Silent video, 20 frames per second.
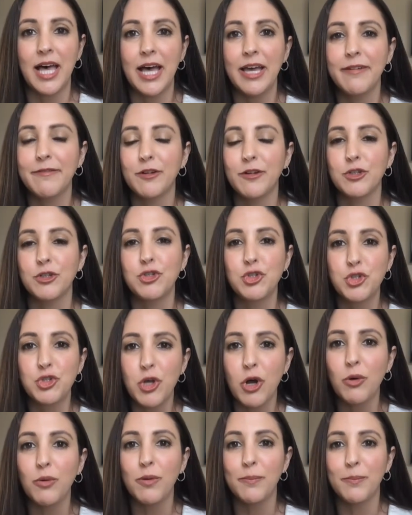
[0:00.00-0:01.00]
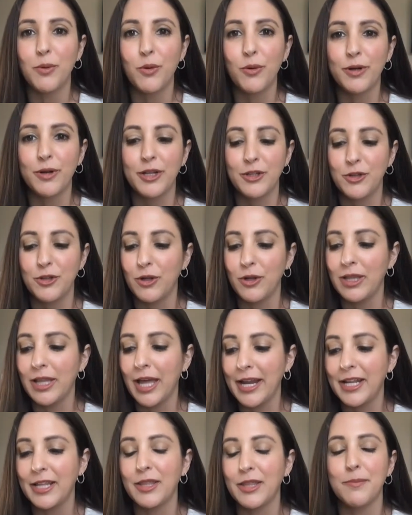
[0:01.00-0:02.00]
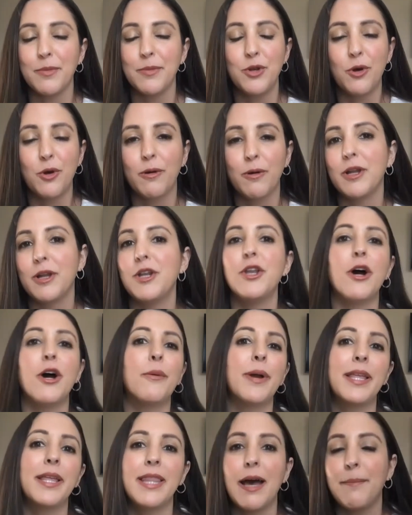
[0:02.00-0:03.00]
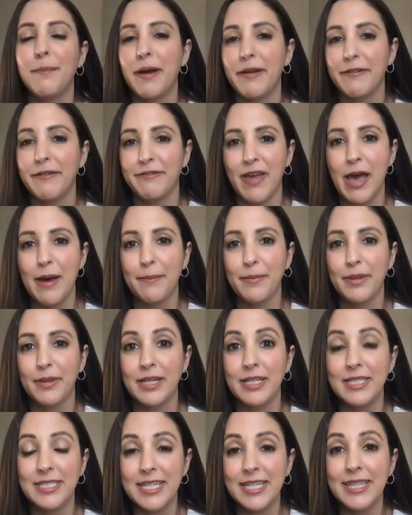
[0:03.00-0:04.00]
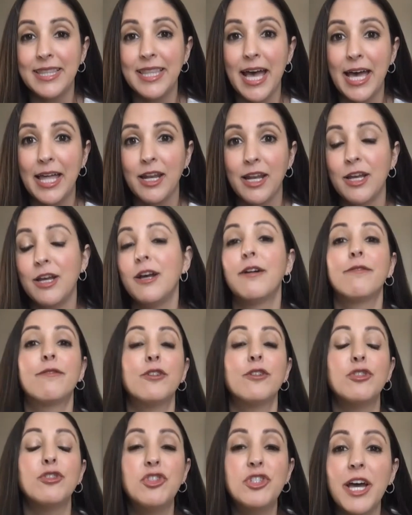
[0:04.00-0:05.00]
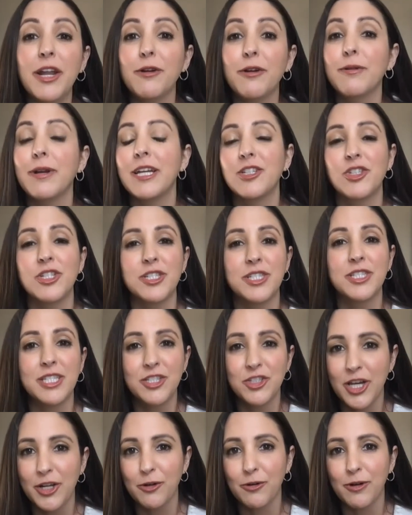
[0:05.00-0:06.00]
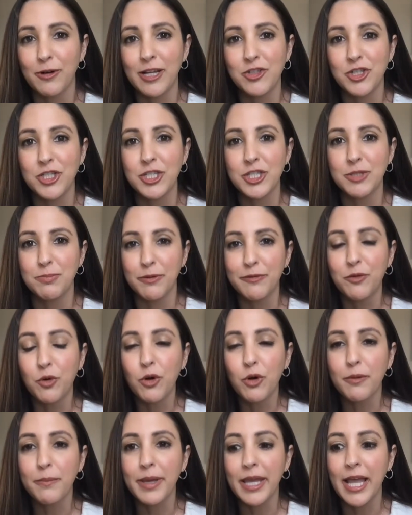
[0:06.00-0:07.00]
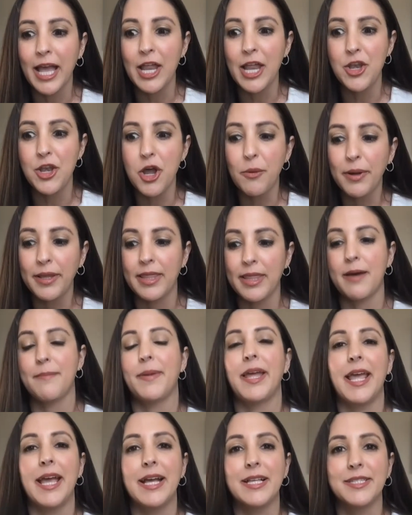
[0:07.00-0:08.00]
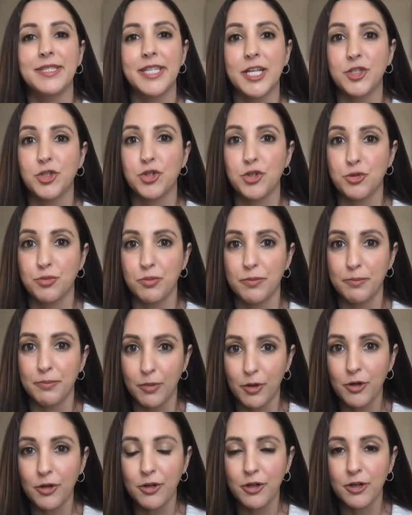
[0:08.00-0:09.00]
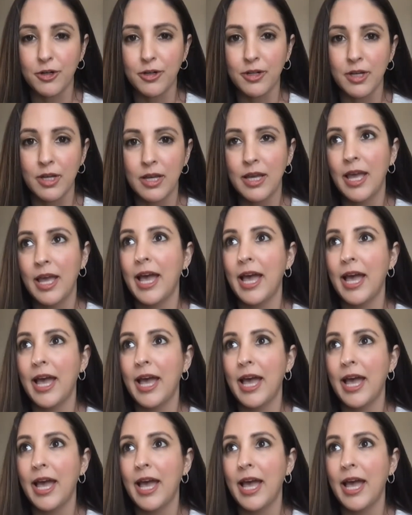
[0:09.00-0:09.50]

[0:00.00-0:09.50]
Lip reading: alive are so important. Lighting the menorah, knowing that my family did that for generations and generations before me, and knowing that my ancestors were murdered